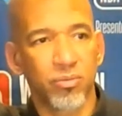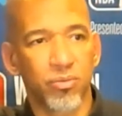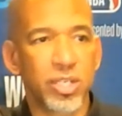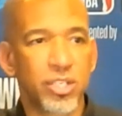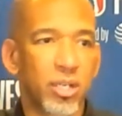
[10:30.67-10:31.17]

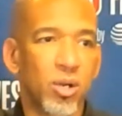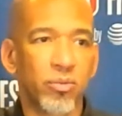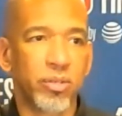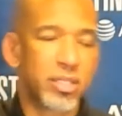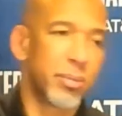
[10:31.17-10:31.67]
reaching
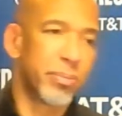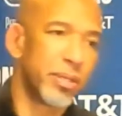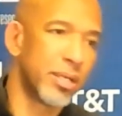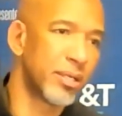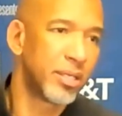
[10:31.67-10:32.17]
over and
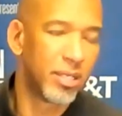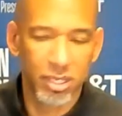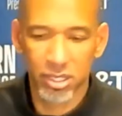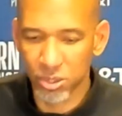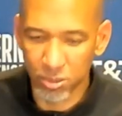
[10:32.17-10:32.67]
tipping it
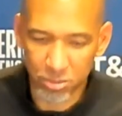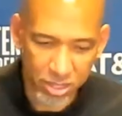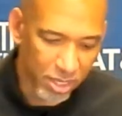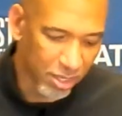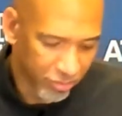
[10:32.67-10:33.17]
to
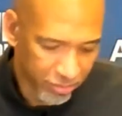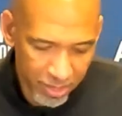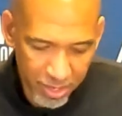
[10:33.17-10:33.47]
himself.